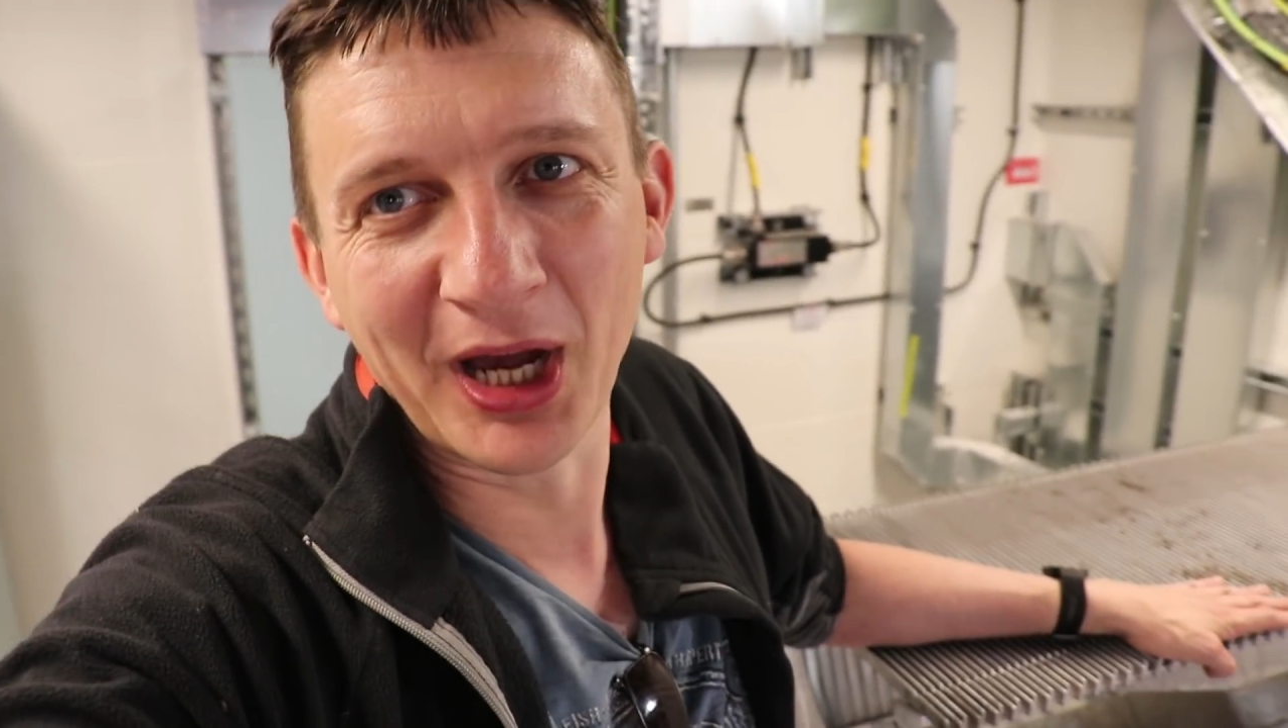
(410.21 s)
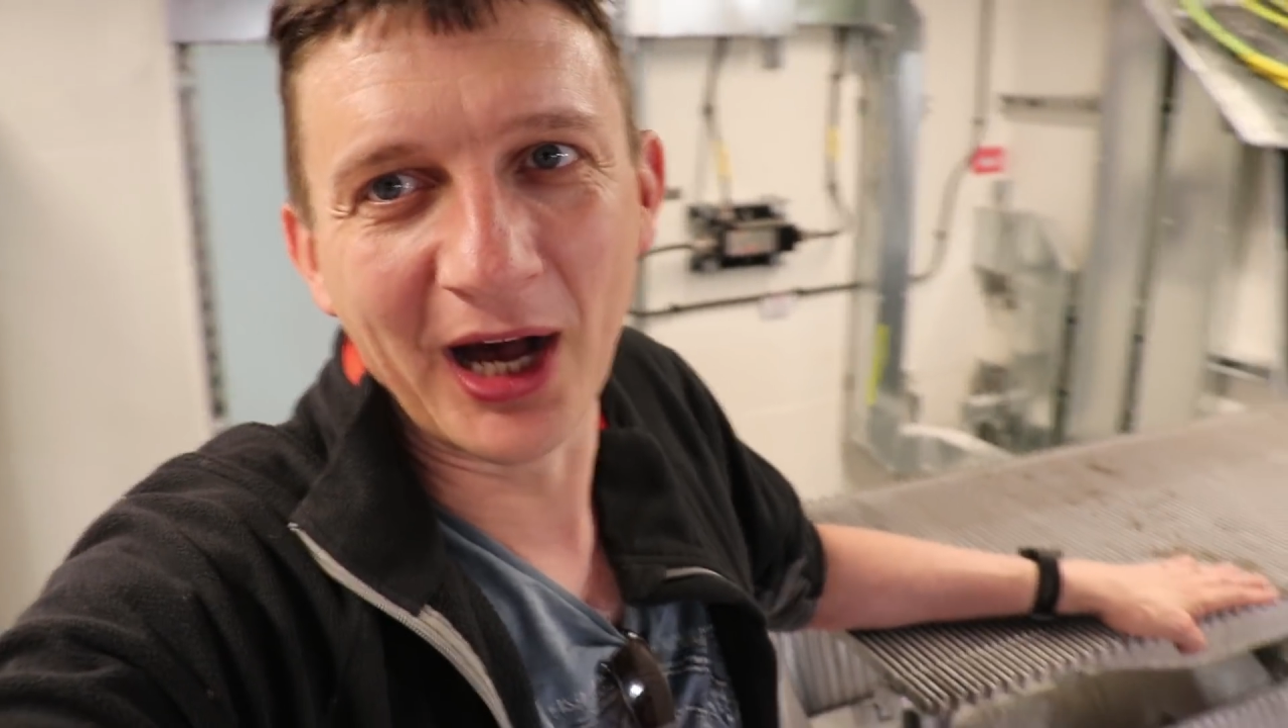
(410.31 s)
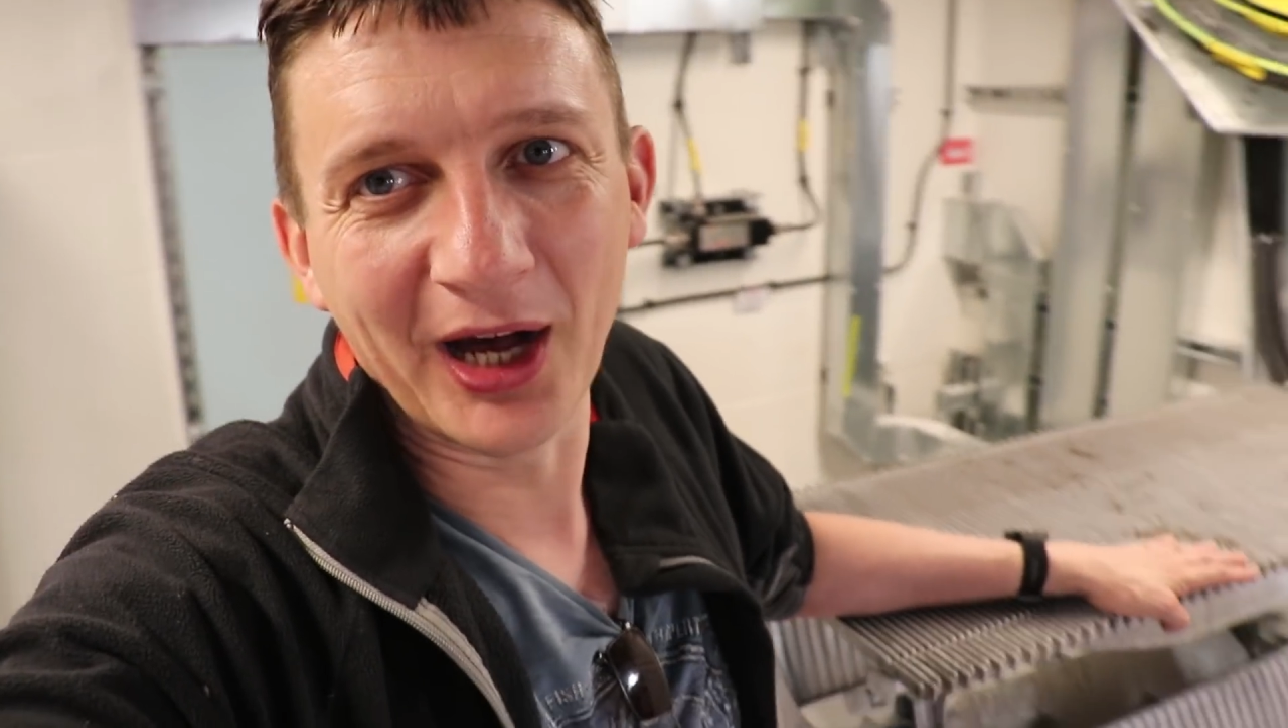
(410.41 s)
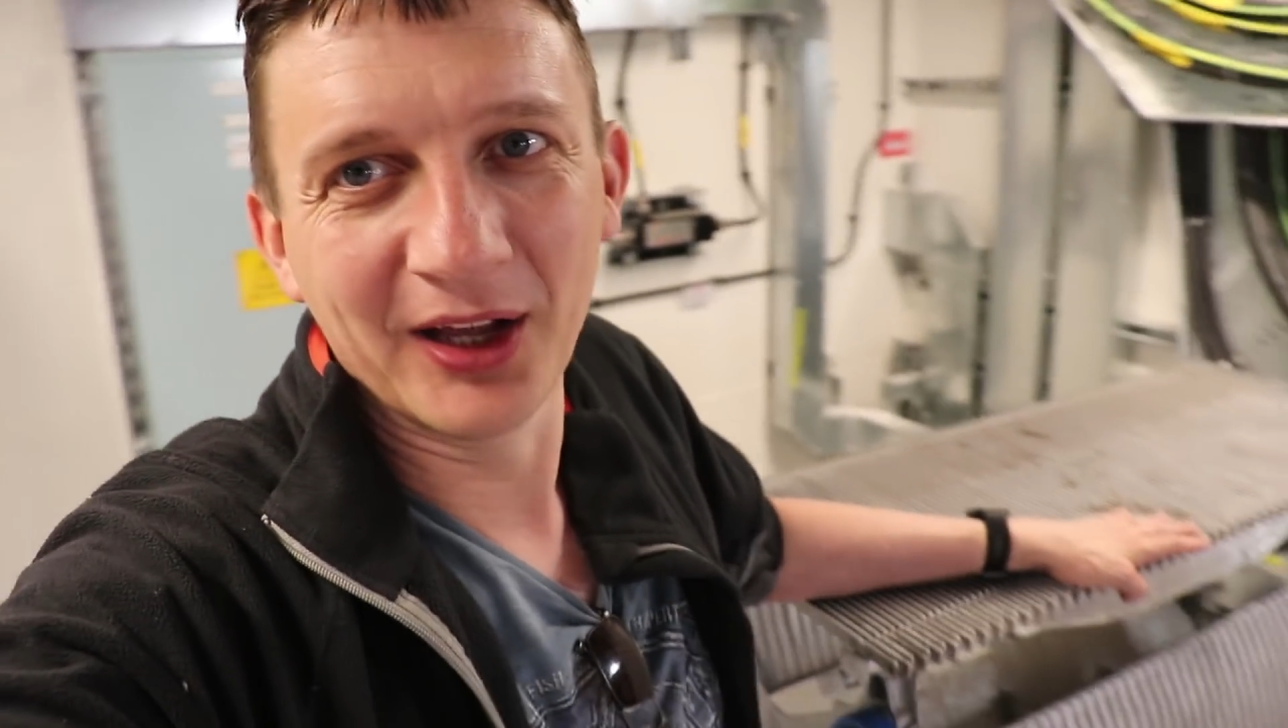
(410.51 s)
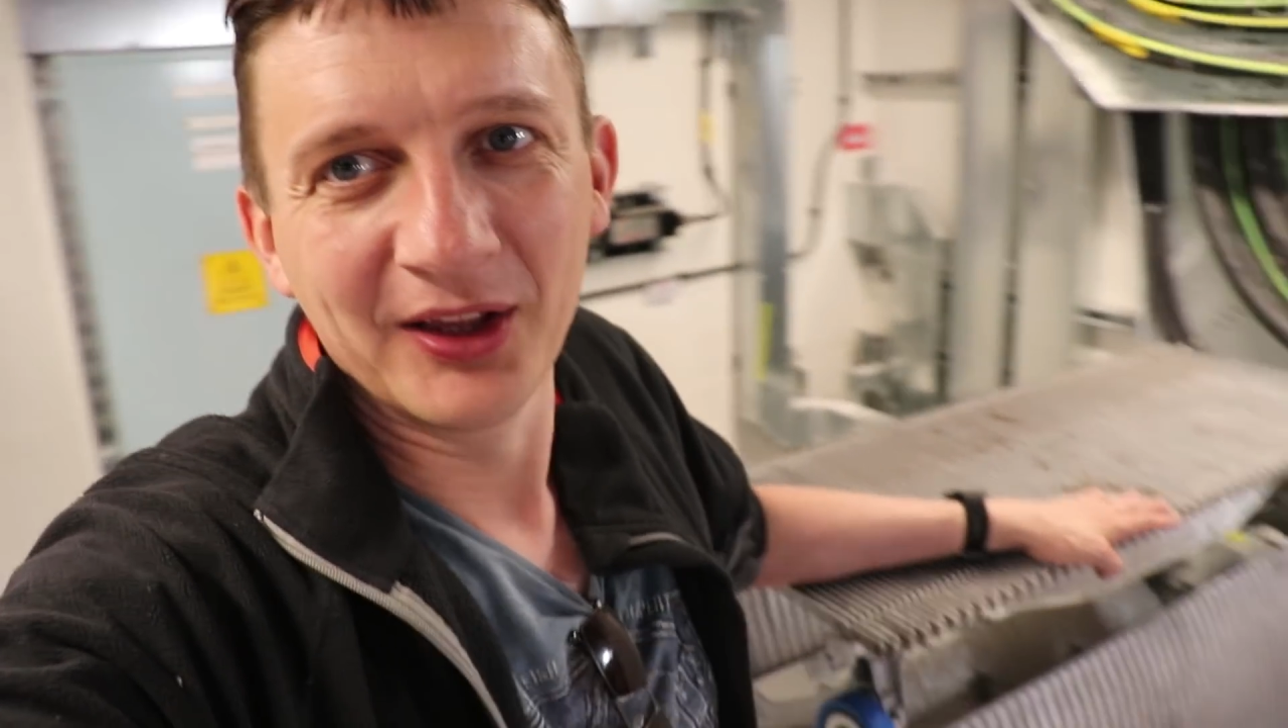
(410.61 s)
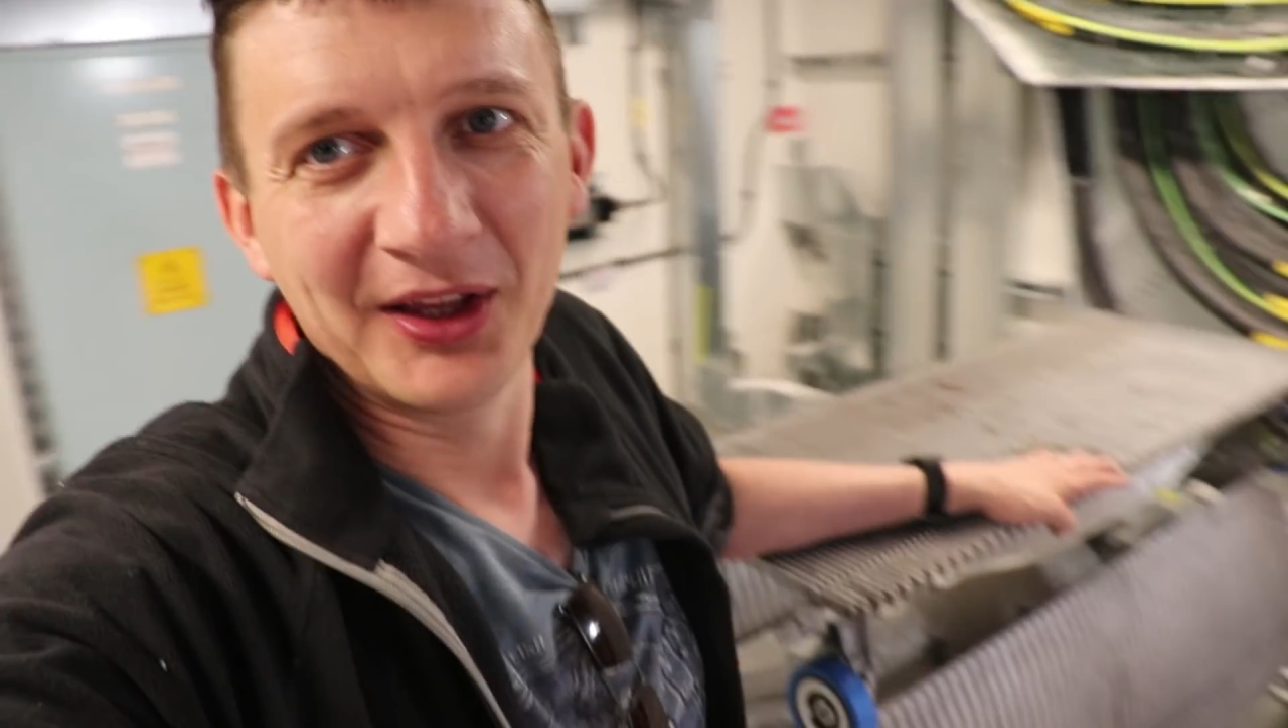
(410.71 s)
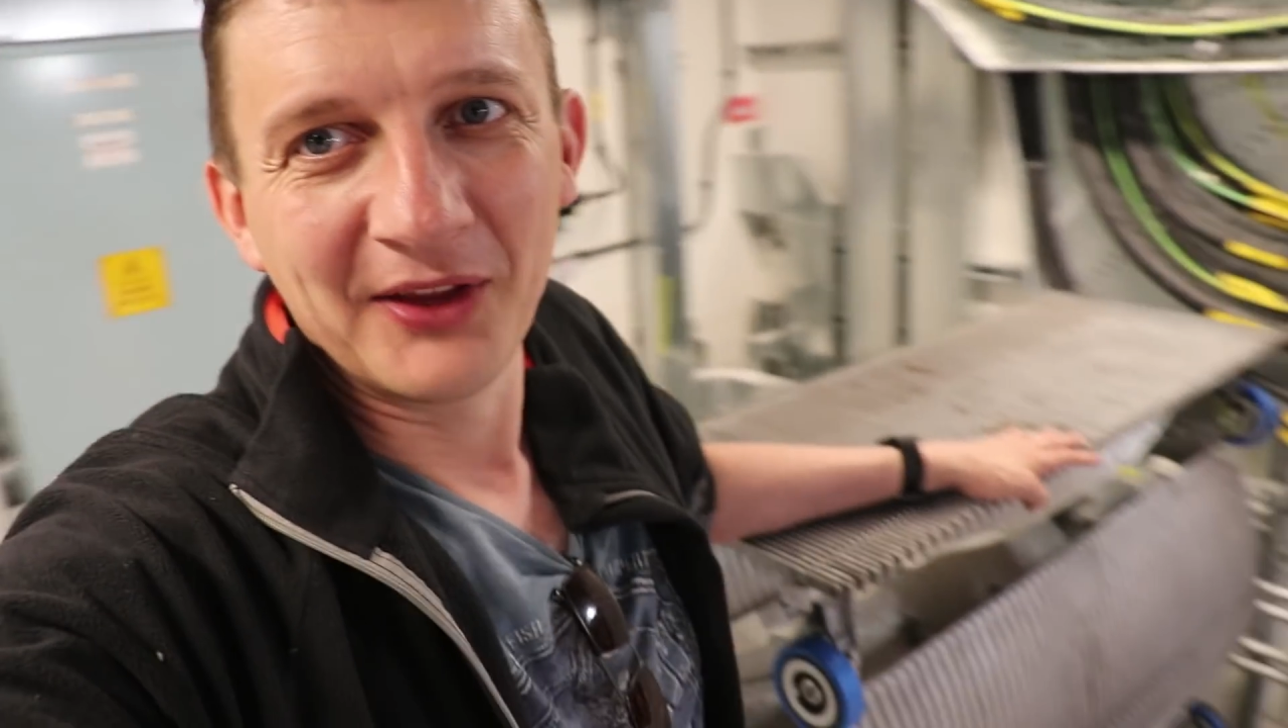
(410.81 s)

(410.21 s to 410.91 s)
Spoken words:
car.